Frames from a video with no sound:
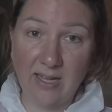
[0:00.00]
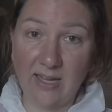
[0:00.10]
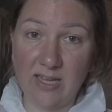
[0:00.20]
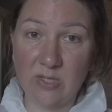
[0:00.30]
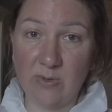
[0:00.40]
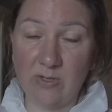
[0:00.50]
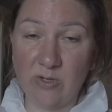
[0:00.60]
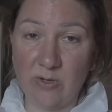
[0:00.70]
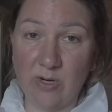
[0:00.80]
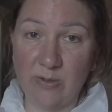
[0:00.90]
I guess what I
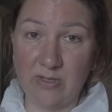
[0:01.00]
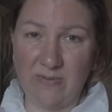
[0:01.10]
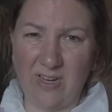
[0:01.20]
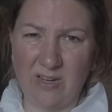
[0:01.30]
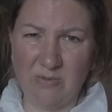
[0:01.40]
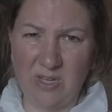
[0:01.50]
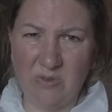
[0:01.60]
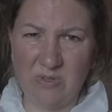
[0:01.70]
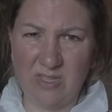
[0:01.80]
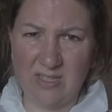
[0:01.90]
don't know is if I can
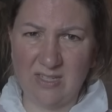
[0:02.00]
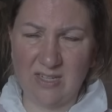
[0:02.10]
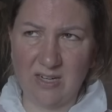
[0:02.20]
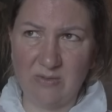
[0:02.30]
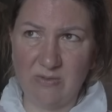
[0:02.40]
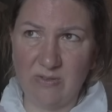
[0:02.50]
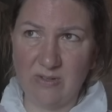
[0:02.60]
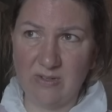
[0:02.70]
reuse this stuff.